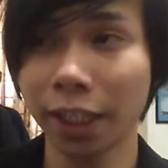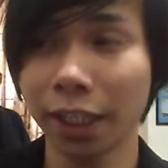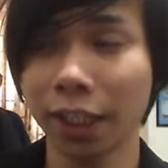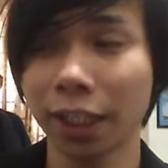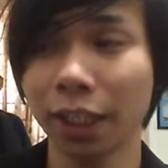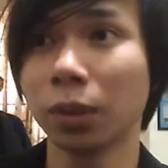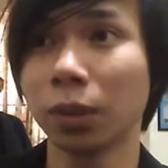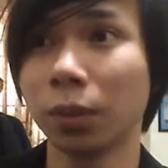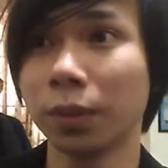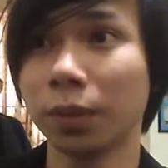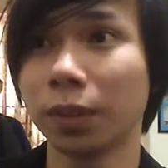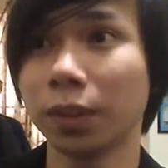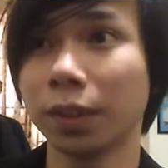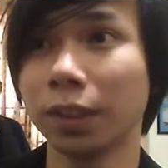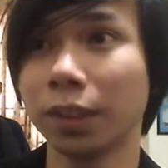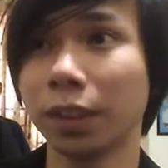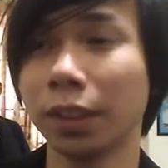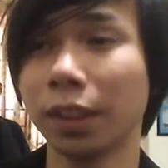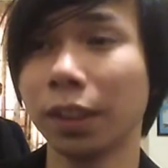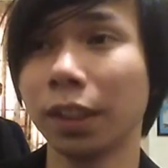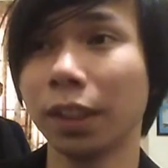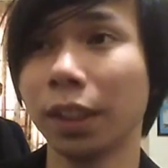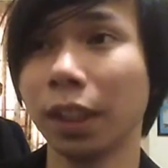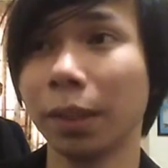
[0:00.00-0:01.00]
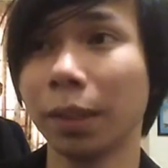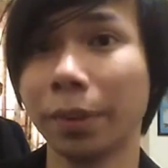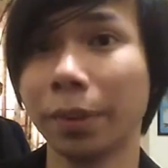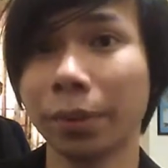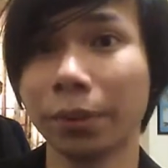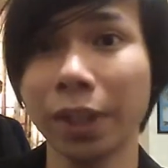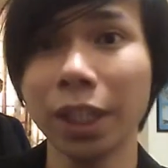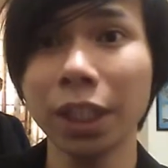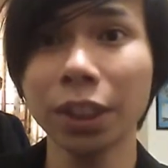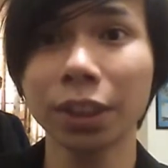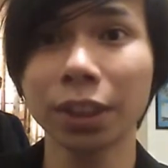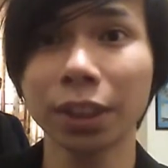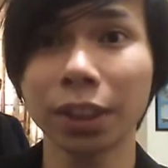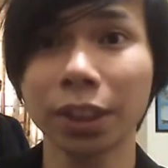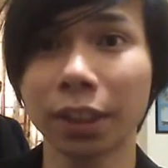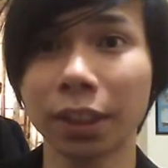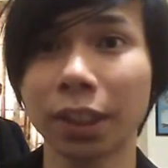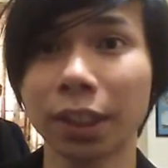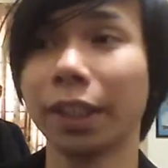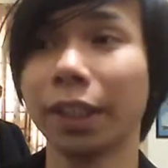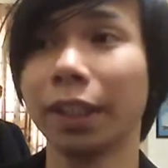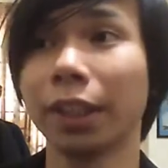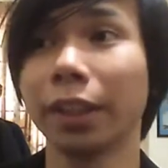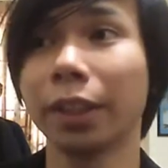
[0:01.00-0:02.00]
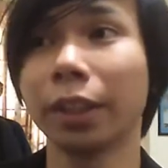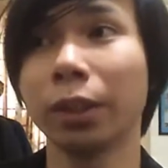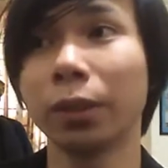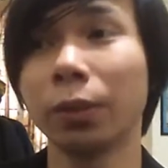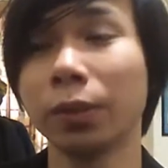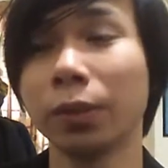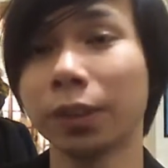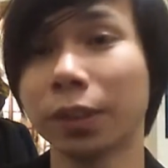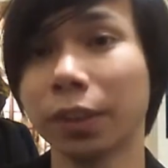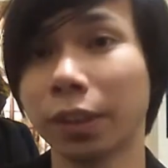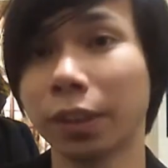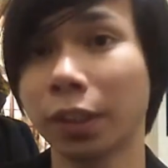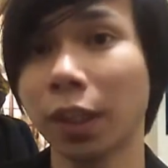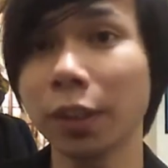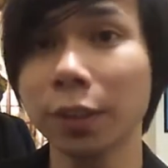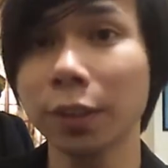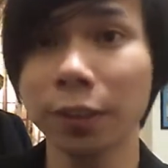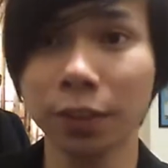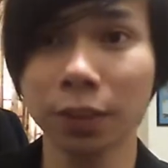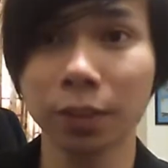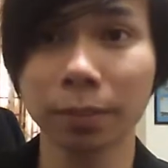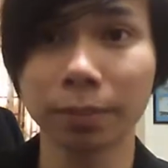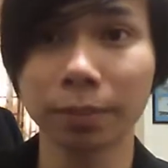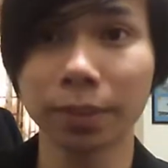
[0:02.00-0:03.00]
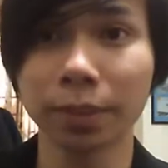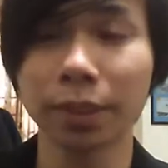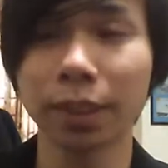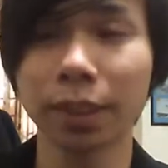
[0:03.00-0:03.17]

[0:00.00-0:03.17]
includes the immigration, it includes the customs,